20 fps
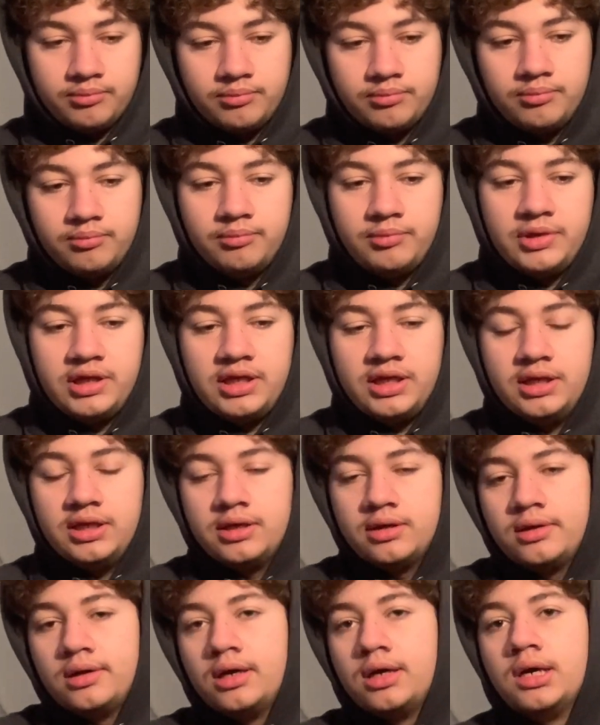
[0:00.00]
me,
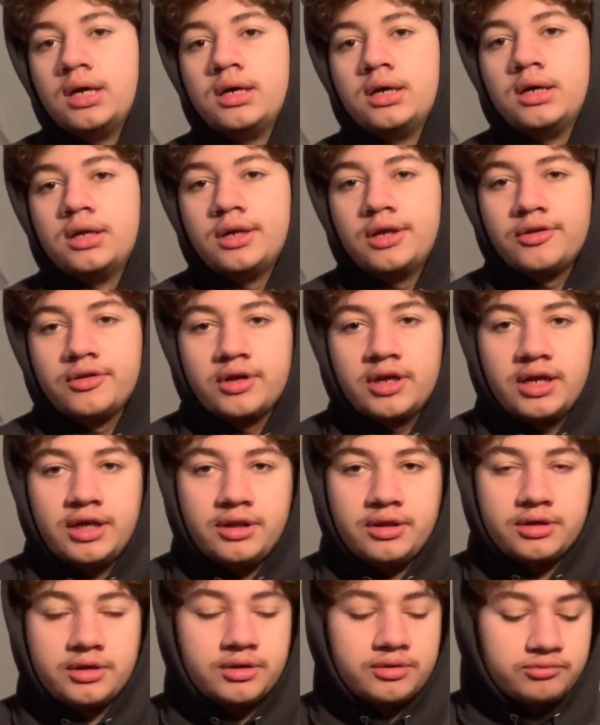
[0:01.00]
another
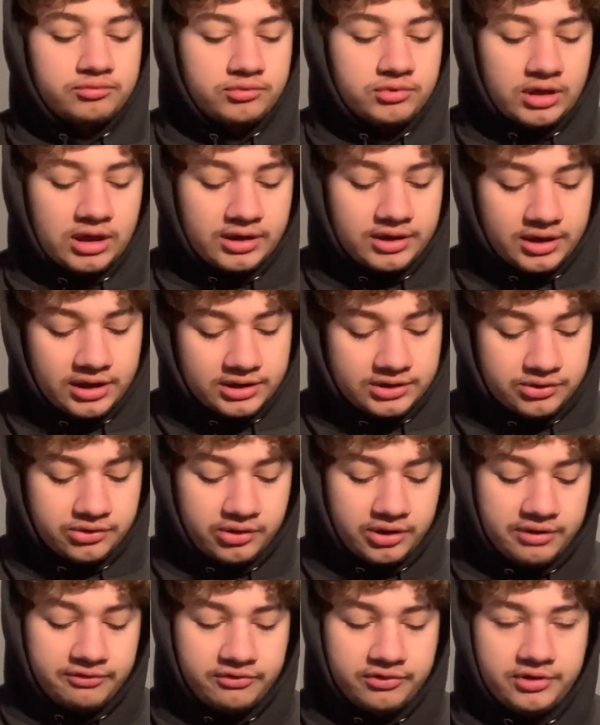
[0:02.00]
angler at the high school
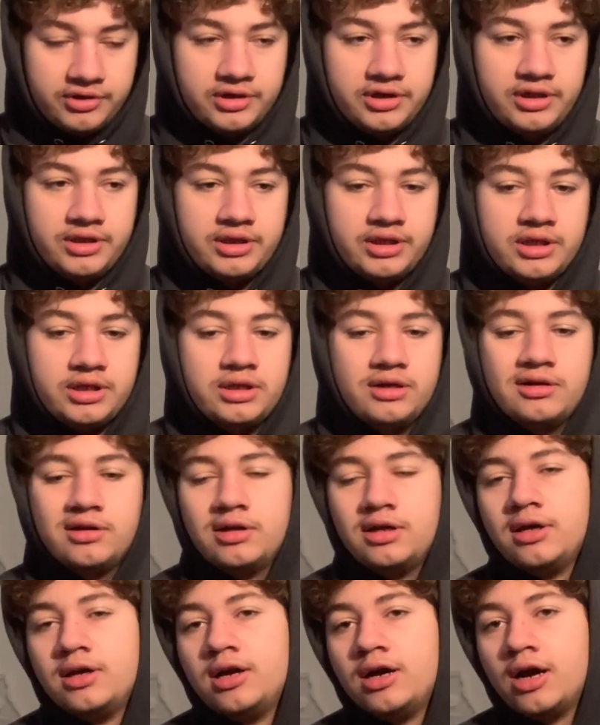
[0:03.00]
level, and then
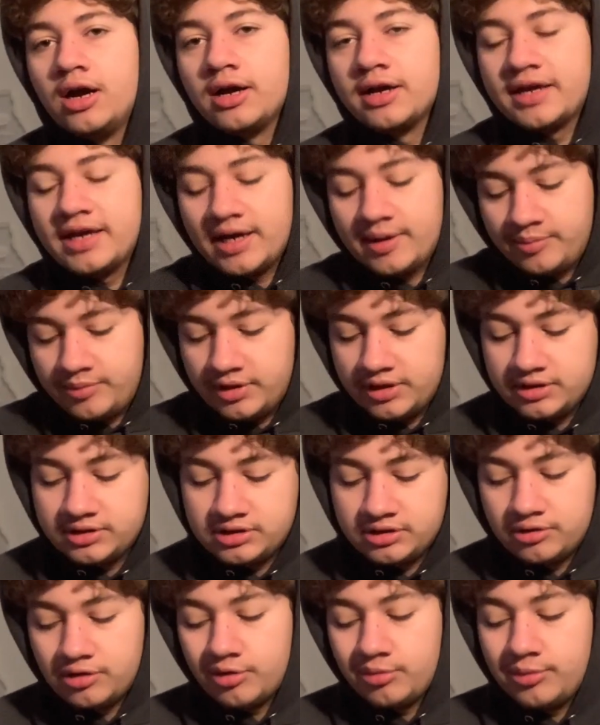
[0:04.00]
our captain.
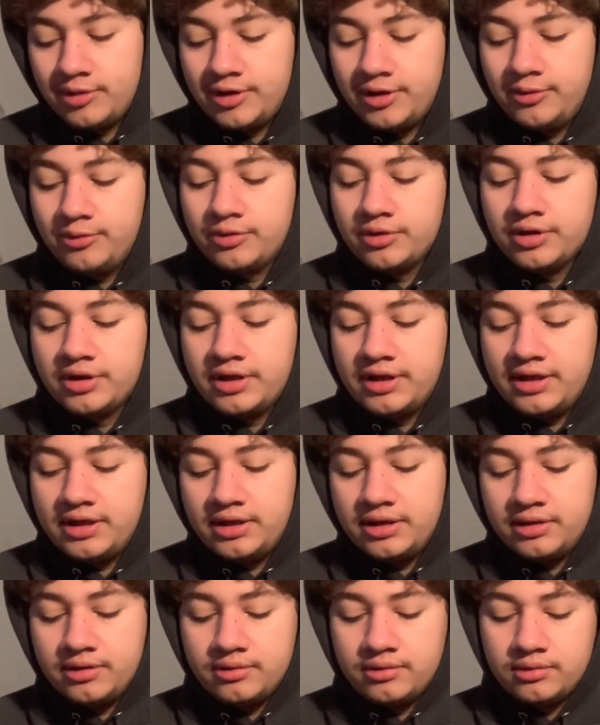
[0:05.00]
So normally we're
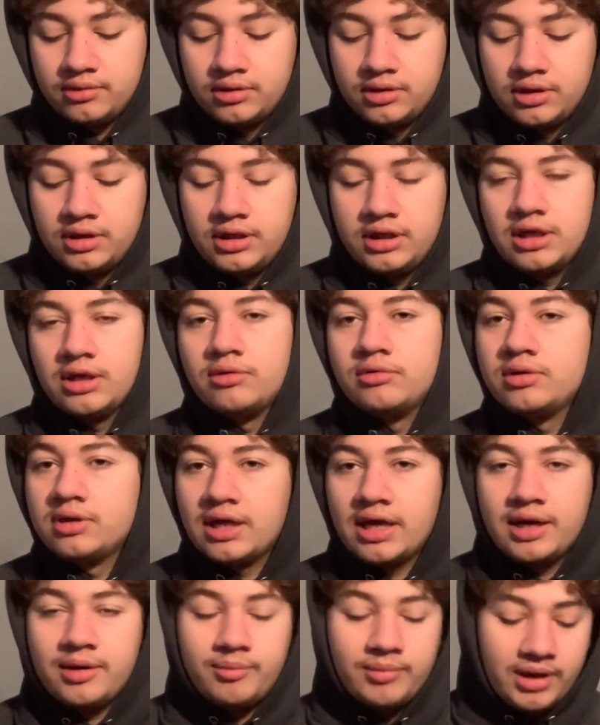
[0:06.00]
in,
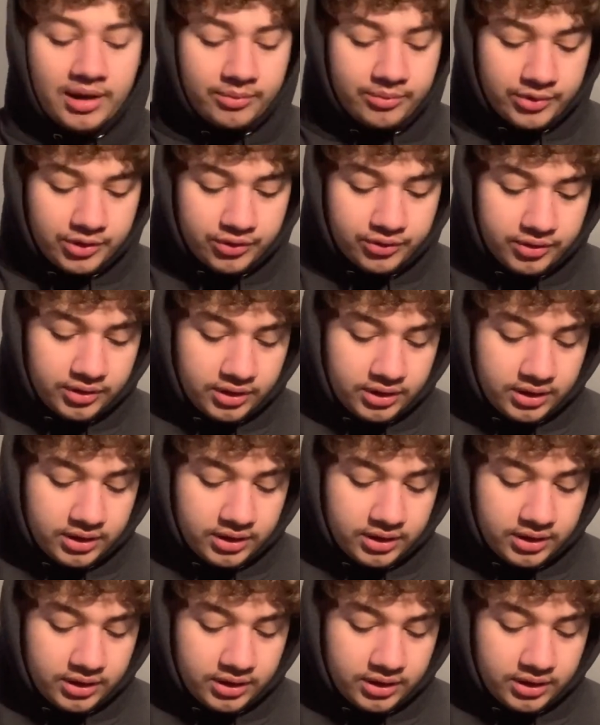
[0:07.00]
not in my boat.